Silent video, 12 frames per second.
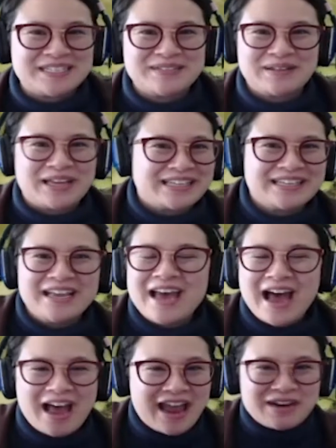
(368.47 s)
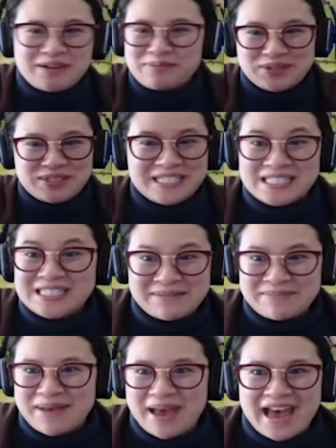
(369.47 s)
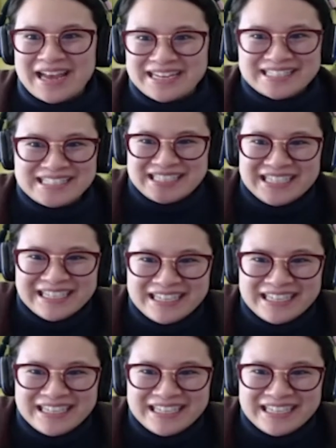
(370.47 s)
So like I ended up with 16 packs,